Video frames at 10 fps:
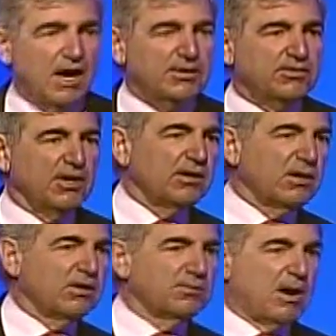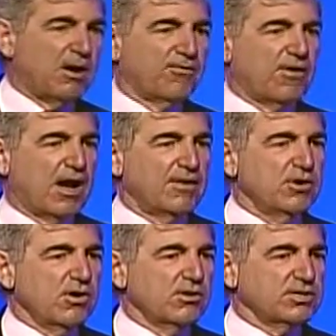I said, oh, about 5
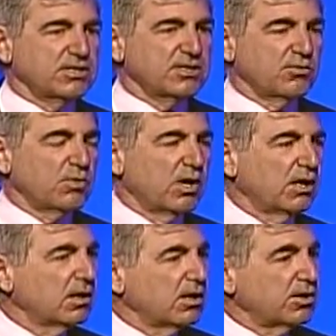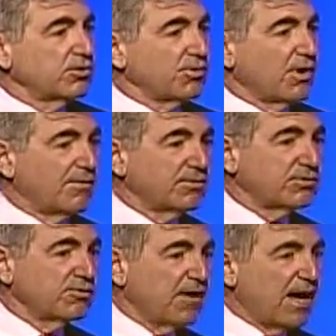years. He said, well, you're driving
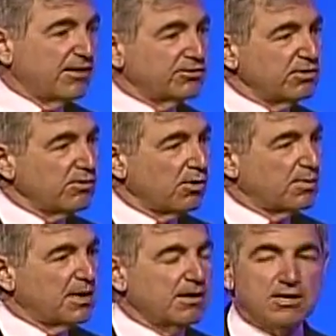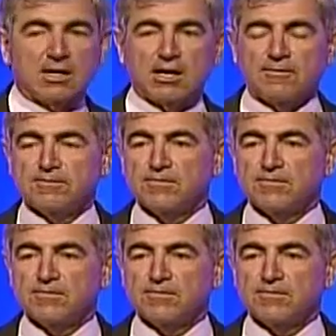too fast, so he wrote me out a ticket.